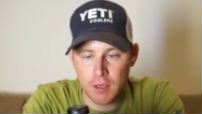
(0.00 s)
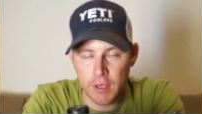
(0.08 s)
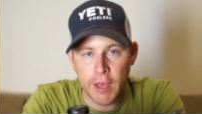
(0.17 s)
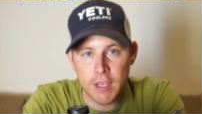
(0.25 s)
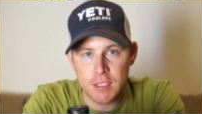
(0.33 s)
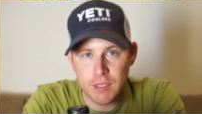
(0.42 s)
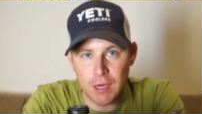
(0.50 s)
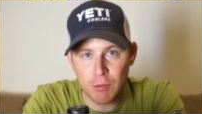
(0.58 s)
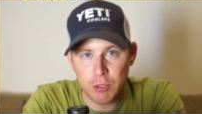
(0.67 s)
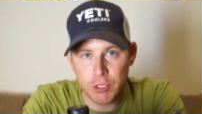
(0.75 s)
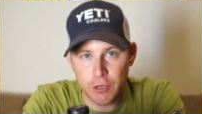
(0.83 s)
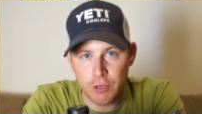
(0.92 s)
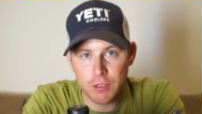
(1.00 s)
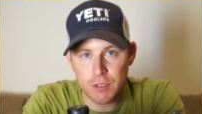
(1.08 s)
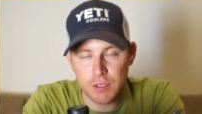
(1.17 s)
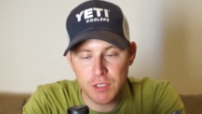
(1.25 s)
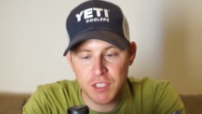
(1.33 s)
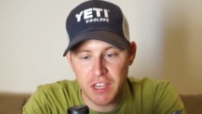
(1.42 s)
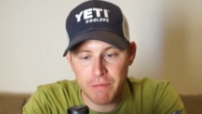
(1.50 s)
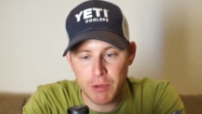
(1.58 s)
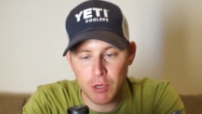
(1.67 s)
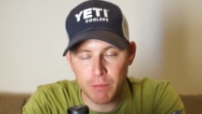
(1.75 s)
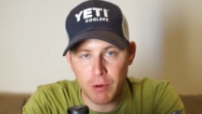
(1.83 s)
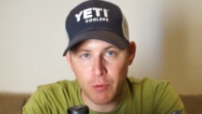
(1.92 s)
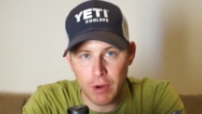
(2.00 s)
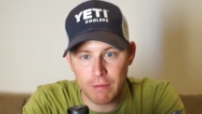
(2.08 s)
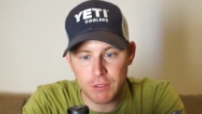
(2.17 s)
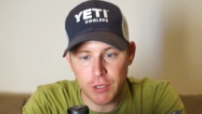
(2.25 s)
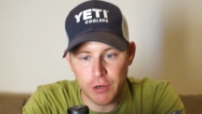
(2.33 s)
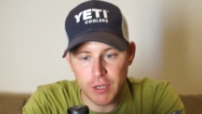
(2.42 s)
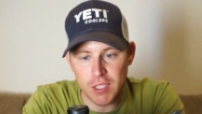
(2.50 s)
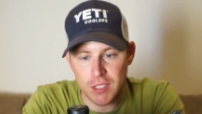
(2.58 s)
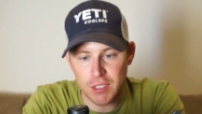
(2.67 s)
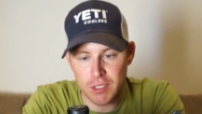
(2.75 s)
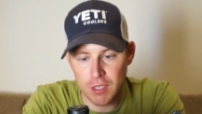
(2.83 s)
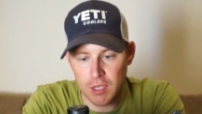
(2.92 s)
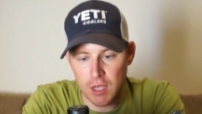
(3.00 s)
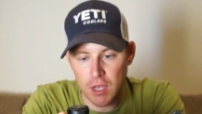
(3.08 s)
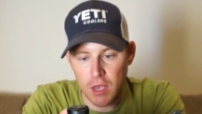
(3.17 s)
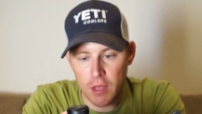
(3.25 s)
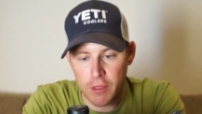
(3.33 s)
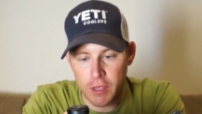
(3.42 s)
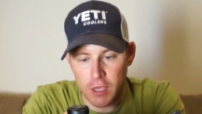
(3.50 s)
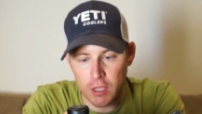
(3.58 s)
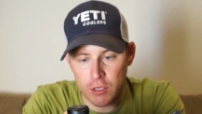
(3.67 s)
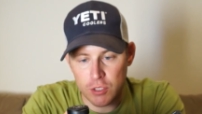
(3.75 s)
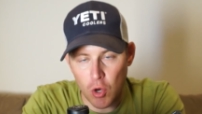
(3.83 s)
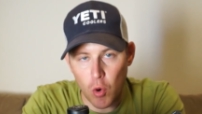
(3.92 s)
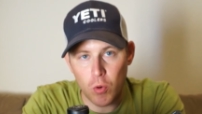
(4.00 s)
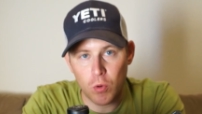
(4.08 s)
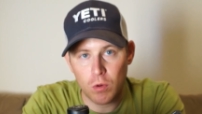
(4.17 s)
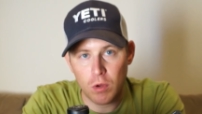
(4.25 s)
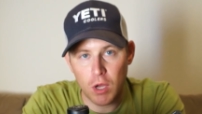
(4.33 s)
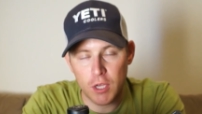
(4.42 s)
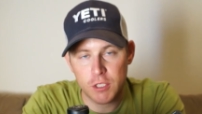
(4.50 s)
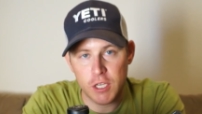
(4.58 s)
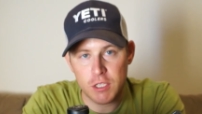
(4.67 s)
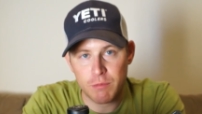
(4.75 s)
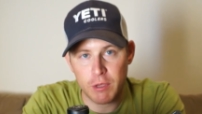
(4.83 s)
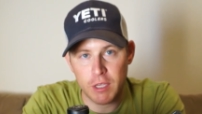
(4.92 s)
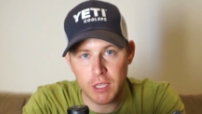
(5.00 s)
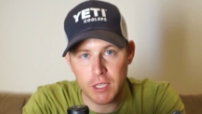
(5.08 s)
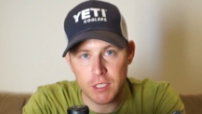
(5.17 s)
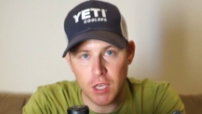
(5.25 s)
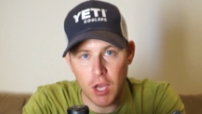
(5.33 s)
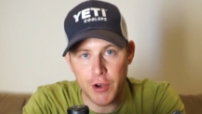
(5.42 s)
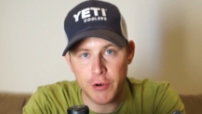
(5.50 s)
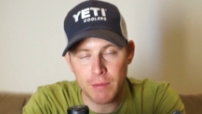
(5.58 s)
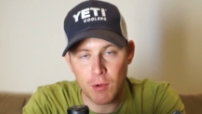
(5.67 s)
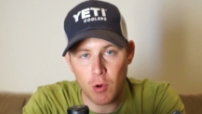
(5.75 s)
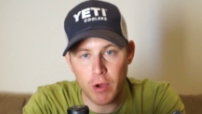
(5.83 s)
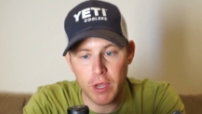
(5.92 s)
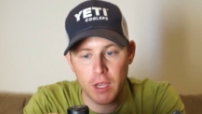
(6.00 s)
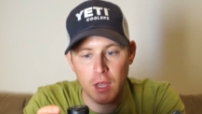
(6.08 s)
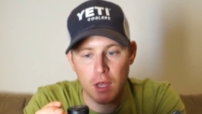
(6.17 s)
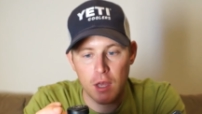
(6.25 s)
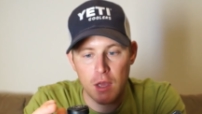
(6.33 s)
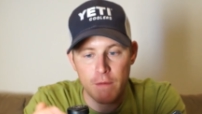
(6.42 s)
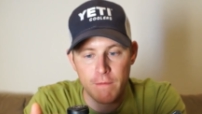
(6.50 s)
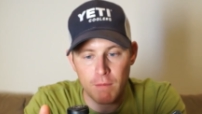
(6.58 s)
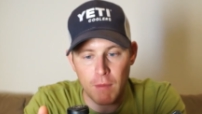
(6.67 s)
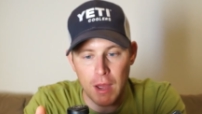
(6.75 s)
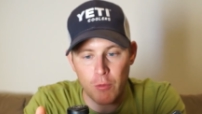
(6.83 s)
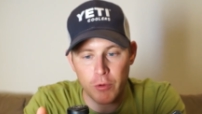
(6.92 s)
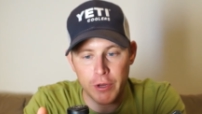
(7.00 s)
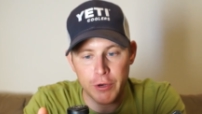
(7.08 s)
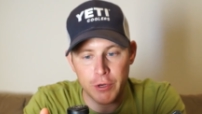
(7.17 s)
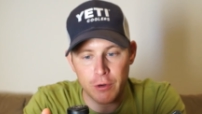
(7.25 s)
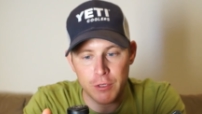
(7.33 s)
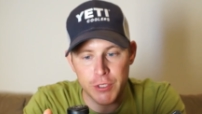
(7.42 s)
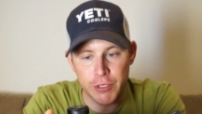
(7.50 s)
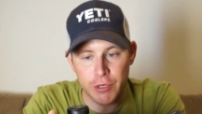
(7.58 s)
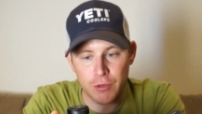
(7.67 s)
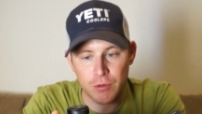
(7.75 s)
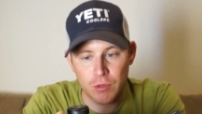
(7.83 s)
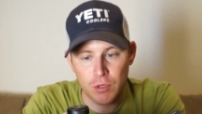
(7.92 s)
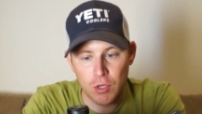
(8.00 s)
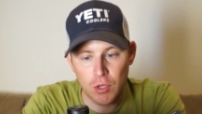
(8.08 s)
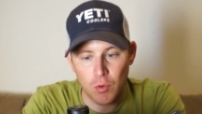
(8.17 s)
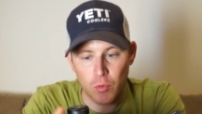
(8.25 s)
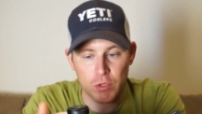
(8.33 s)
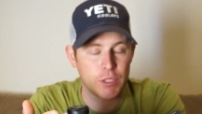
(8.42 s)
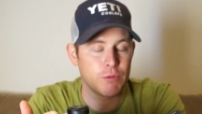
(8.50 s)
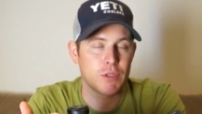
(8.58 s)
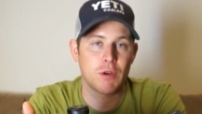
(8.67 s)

It has double turn 10 mil per rev turrets. The total adjustment is 100 MOA. From my 100 yard zero, which it was